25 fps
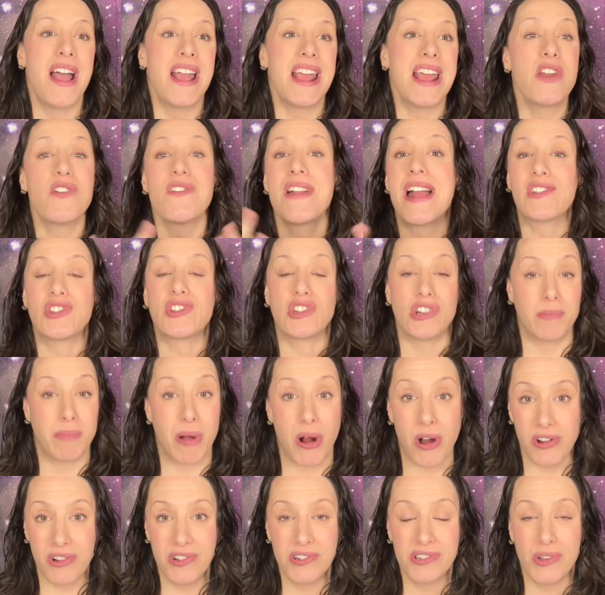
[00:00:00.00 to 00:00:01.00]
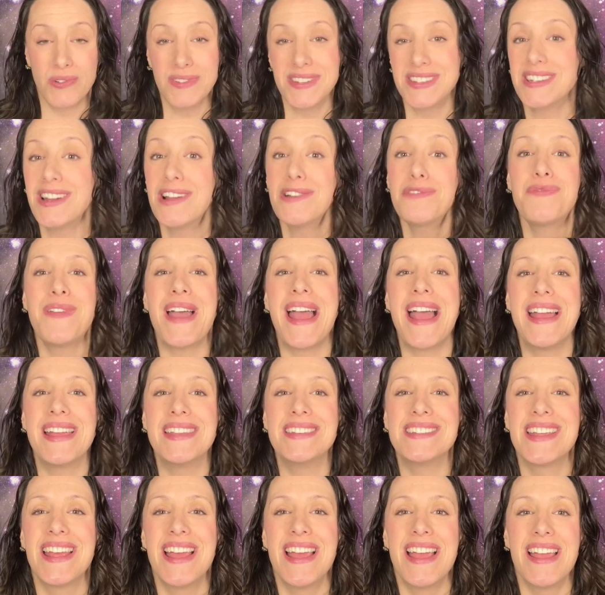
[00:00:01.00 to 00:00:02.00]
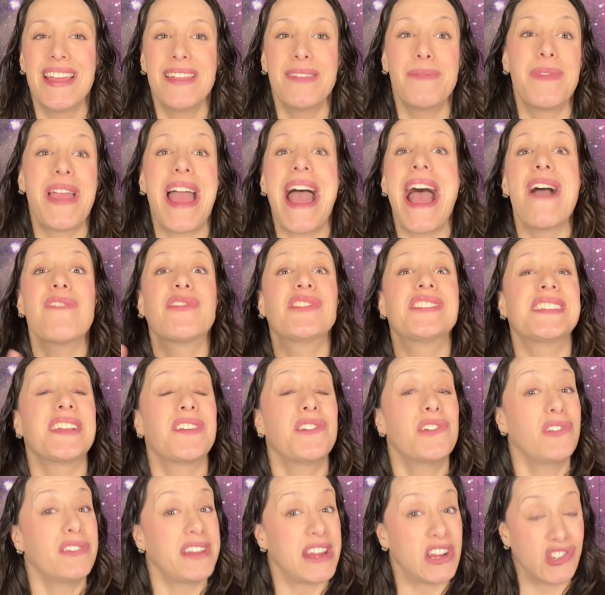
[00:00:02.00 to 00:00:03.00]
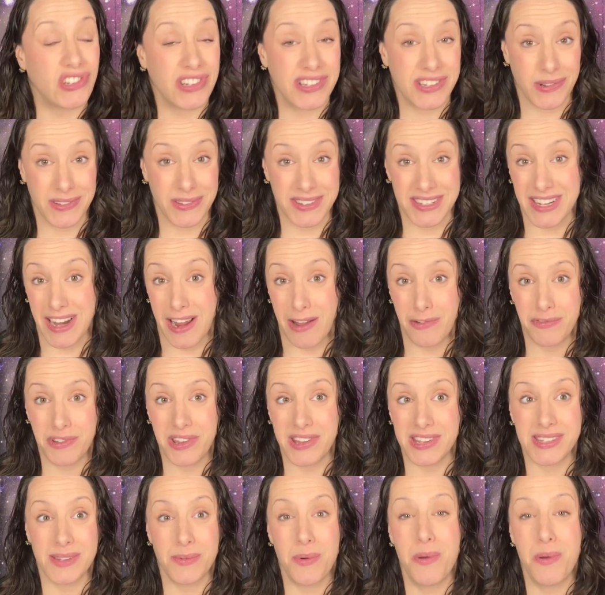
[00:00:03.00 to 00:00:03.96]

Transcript: international partners on stuff and adversarial nations on stuff. Because the